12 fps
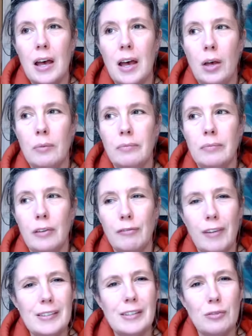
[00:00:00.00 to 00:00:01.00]
In
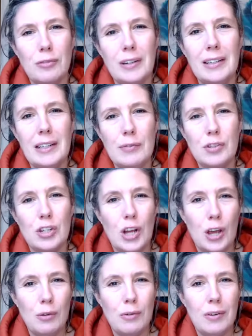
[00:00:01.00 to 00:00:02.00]
fact, I'd really love to
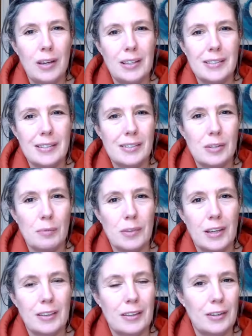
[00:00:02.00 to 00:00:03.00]
know, is this
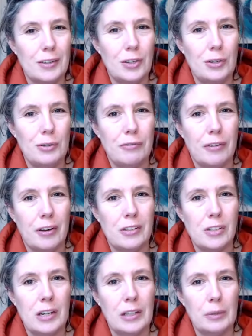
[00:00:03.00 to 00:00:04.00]
something that you
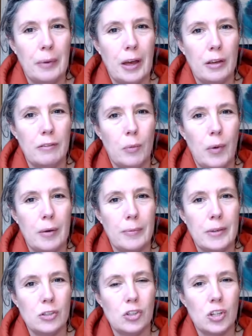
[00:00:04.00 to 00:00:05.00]
find a little bit
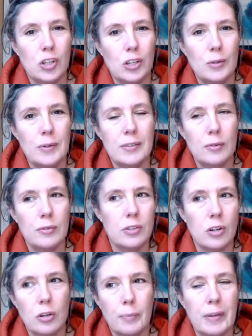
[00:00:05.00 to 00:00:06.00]
overwhelming too? Is all the
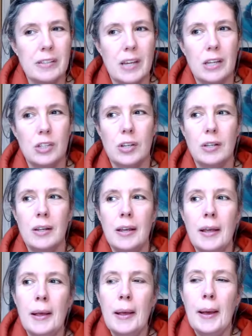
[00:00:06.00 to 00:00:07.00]
documentation?
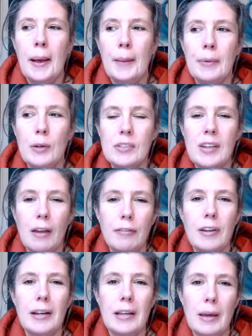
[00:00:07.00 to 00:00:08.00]
But it was
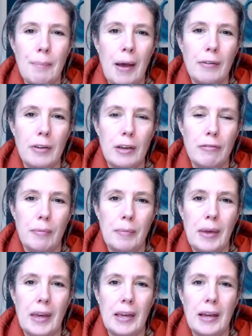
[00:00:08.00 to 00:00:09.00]
definitely a barrier for
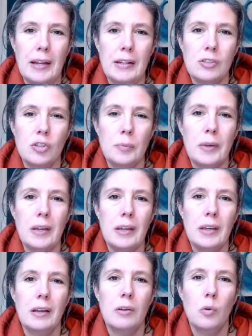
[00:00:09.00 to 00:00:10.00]
me. And it took
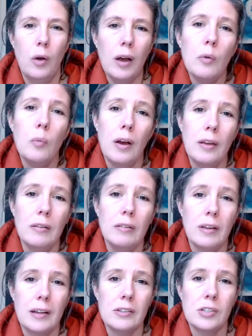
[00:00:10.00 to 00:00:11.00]
me quite a
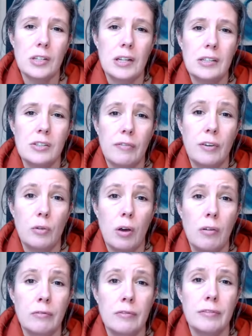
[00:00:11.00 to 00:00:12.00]
while actually to feel
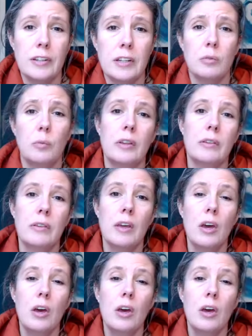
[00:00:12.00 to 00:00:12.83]
confident with